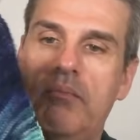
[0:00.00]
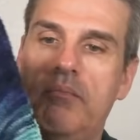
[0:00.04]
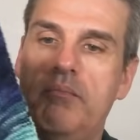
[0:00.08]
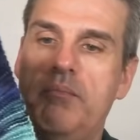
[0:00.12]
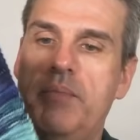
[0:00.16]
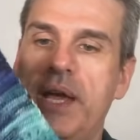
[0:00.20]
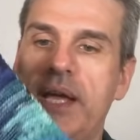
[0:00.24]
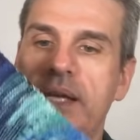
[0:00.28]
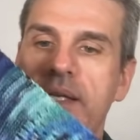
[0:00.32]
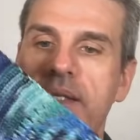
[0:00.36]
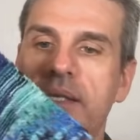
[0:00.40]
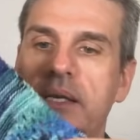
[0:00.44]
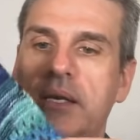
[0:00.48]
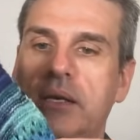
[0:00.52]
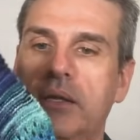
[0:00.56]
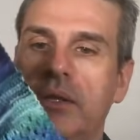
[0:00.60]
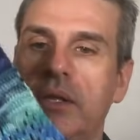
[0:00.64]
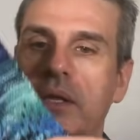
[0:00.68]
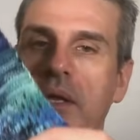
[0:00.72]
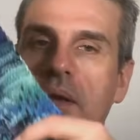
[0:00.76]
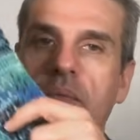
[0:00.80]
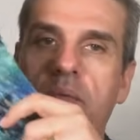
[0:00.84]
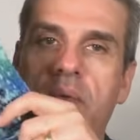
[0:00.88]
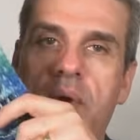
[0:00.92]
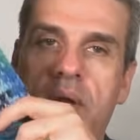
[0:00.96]

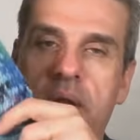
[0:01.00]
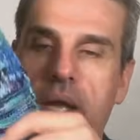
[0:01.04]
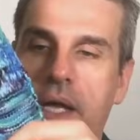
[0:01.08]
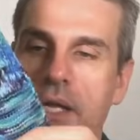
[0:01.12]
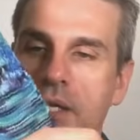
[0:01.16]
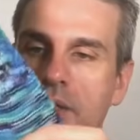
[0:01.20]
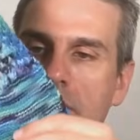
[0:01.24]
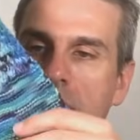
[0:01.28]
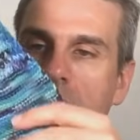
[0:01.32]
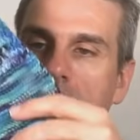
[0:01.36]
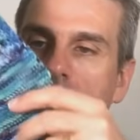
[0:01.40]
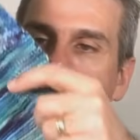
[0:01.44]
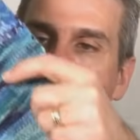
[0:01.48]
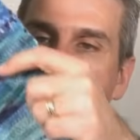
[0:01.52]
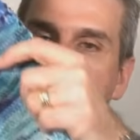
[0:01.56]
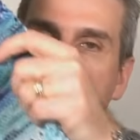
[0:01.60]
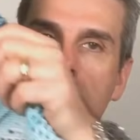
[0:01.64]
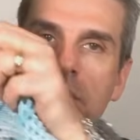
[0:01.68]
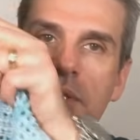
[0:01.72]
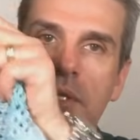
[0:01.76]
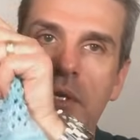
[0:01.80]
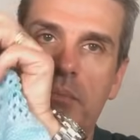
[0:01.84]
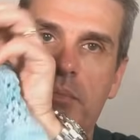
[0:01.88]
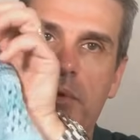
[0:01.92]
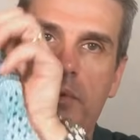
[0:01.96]
basically, when I showed it to
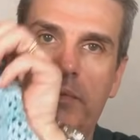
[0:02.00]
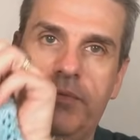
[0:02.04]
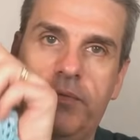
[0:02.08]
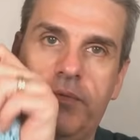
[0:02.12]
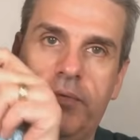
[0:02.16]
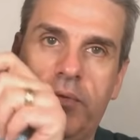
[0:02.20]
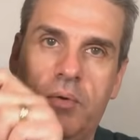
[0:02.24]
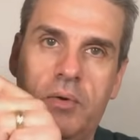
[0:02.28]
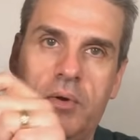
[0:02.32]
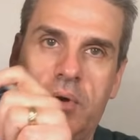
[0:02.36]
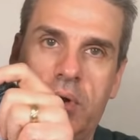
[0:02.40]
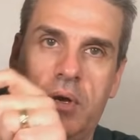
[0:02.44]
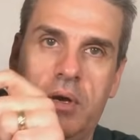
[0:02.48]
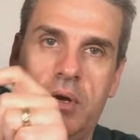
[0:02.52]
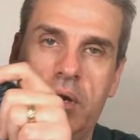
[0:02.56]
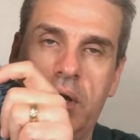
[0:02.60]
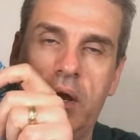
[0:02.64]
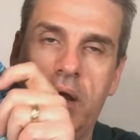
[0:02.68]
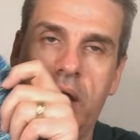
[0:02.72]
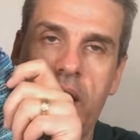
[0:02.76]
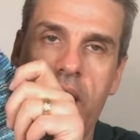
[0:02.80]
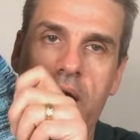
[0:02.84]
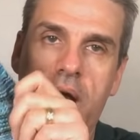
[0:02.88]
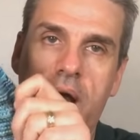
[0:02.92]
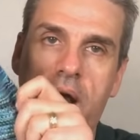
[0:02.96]
you before,
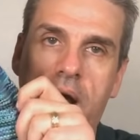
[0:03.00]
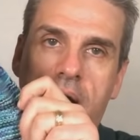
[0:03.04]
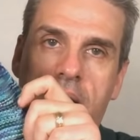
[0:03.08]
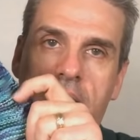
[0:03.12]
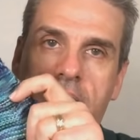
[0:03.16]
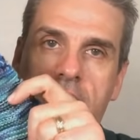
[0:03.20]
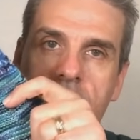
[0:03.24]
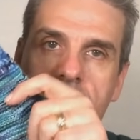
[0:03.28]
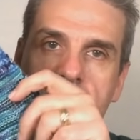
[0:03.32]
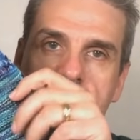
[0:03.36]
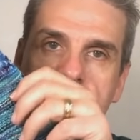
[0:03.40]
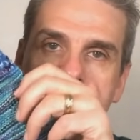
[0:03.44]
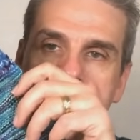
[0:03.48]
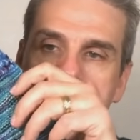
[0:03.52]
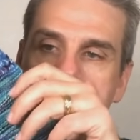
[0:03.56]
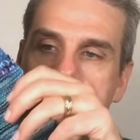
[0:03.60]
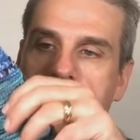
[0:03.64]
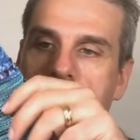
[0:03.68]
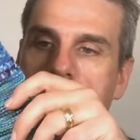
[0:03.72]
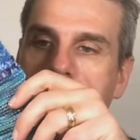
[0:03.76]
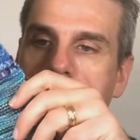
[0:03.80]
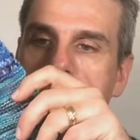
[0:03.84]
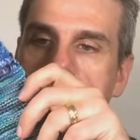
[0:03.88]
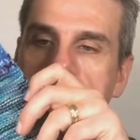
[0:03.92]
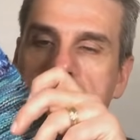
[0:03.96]
I
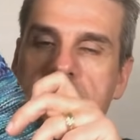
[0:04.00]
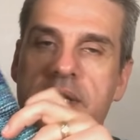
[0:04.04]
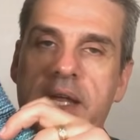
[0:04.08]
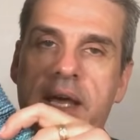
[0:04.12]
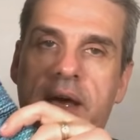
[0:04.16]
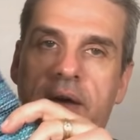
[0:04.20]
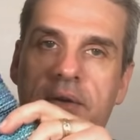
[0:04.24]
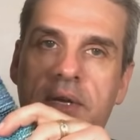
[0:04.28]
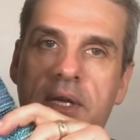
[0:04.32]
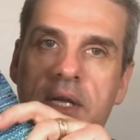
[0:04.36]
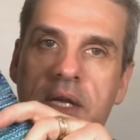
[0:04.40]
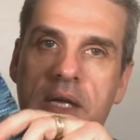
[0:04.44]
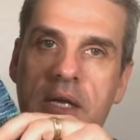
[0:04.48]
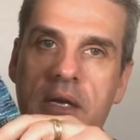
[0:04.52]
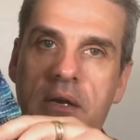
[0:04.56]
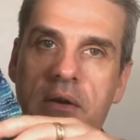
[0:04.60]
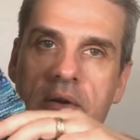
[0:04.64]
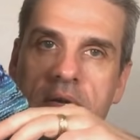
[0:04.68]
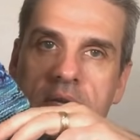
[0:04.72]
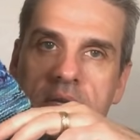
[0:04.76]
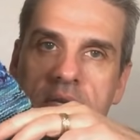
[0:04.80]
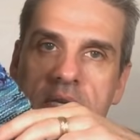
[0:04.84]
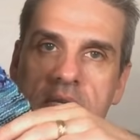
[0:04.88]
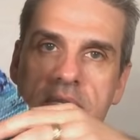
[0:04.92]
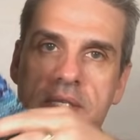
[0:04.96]
was down here
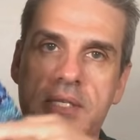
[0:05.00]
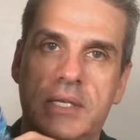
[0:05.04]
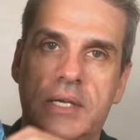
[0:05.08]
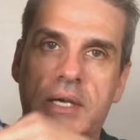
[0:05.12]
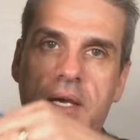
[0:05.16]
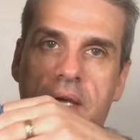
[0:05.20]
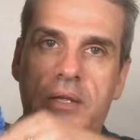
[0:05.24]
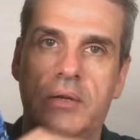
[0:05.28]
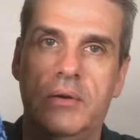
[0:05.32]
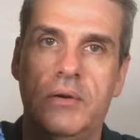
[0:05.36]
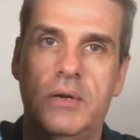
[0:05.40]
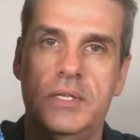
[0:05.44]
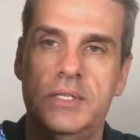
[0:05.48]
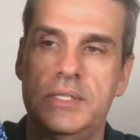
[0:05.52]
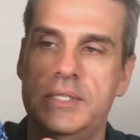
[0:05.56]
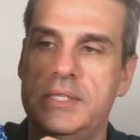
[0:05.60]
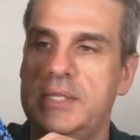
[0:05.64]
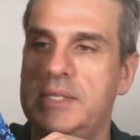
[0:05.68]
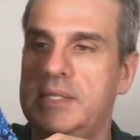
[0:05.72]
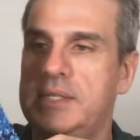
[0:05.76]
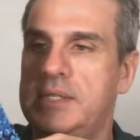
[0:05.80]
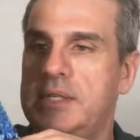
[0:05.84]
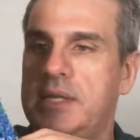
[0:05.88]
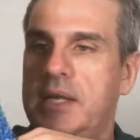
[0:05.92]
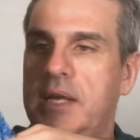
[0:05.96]
in this color, and
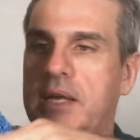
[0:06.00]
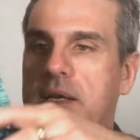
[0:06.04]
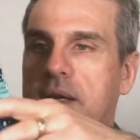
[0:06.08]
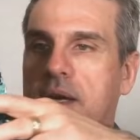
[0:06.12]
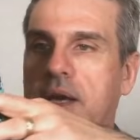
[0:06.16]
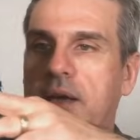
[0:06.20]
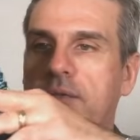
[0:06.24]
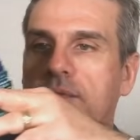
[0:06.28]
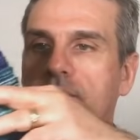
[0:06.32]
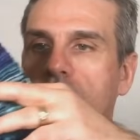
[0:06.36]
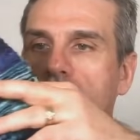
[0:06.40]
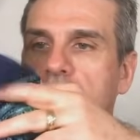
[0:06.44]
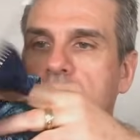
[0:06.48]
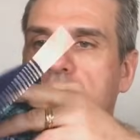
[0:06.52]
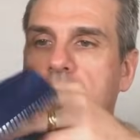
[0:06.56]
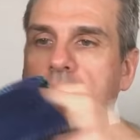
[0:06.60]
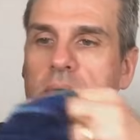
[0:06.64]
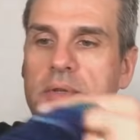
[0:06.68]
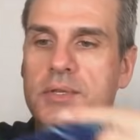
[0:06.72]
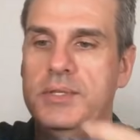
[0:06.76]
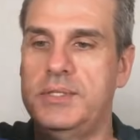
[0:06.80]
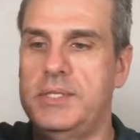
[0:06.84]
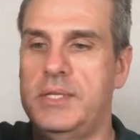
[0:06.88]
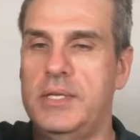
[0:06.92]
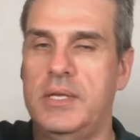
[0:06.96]
since then I've been
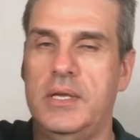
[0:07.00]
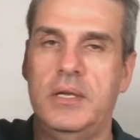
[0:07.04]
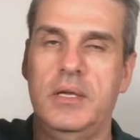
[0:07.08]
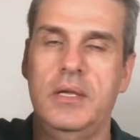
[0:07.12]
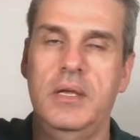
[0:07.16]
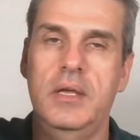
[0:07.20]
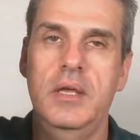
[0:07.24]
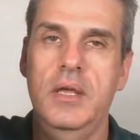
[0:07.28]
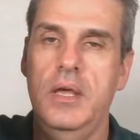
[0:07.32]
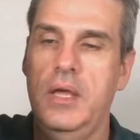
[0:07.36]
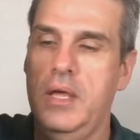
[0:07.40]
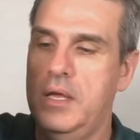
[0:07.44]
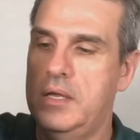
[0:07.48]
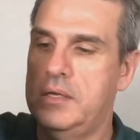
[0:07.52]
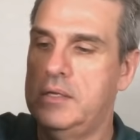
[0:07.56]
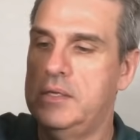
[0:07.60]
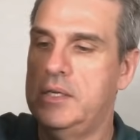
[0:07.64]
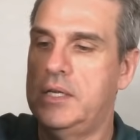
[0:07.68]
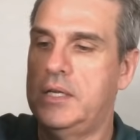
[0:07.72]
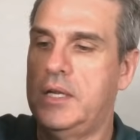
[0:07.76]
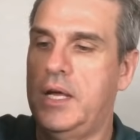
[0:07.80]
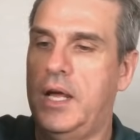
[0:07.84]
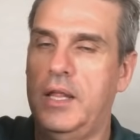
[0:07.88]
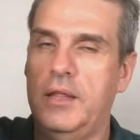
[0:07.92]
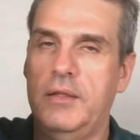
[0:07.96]
able to
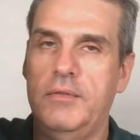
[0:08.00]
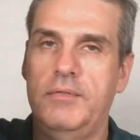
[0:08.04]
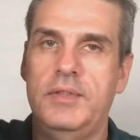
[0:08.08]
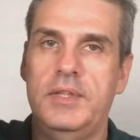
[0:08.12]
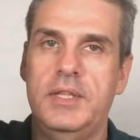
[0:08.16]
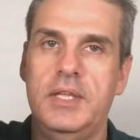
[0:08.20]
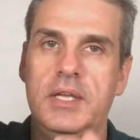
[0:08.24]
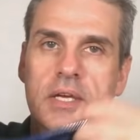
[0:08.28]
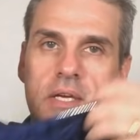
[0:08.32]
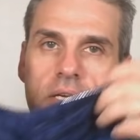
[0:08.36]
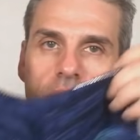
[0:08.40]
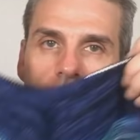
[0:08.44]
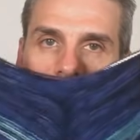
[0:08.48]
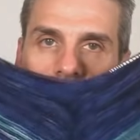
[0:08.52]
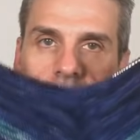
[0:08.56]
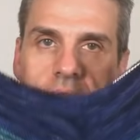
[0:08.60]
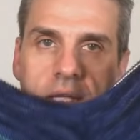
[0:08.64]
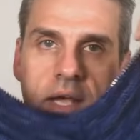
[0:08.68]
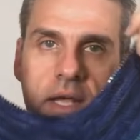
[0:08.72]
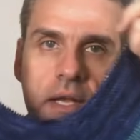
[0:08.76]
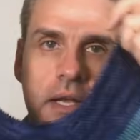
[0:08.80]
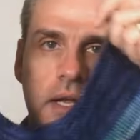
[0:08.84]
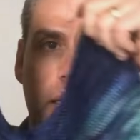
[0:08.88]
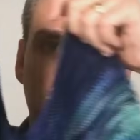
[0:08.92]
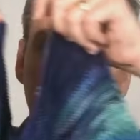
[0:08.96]
knit all of this,
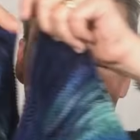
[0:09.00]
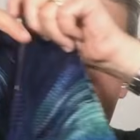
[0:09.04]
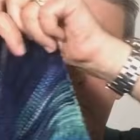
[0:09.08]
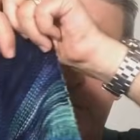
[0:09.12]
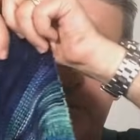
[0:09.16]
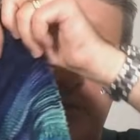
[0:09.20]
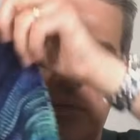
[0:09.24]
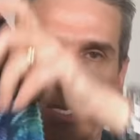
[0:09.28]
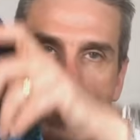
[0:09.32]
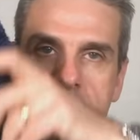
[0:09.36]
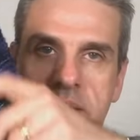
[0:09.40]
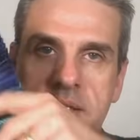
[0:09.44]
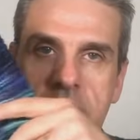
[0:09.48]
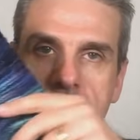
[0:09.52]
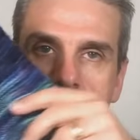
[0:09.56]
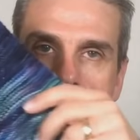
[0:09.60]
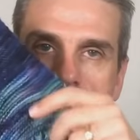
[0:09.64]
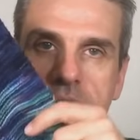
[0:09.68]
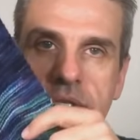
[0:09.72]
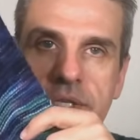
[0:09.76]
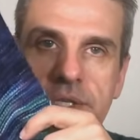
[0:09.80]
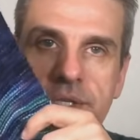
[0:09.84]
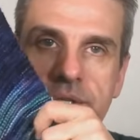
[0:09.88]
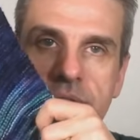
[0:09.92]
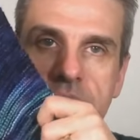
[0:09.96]
and I've
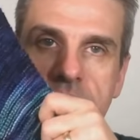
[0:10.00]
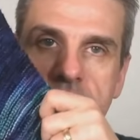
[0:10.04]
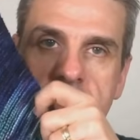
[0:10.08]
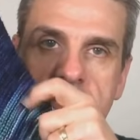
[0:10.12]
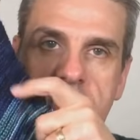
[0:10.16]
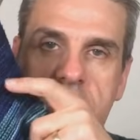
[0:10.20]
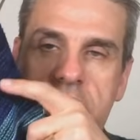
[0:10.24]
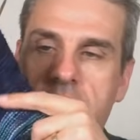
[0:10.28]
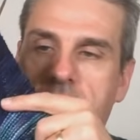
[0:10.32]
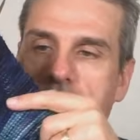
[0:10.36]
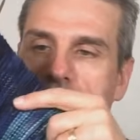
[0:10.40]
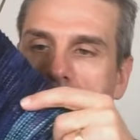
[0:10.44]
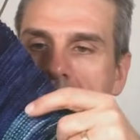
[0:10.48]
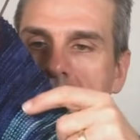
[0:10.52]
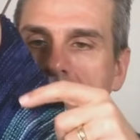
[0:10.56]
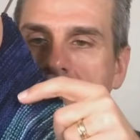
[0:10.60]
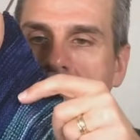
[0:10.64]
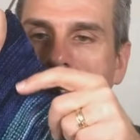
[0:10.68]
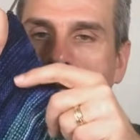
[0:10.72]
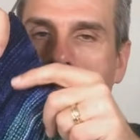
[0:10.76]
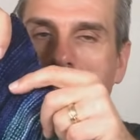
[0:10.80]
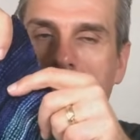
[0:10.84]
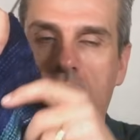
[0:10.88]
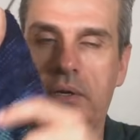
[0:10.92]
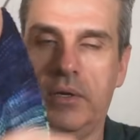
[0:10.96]
transitioned to the next
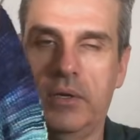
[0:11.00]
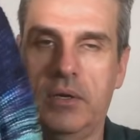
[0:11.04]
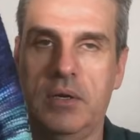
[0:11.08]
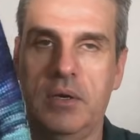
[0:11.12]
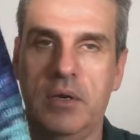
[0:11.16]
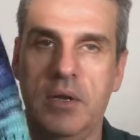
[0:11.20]
color.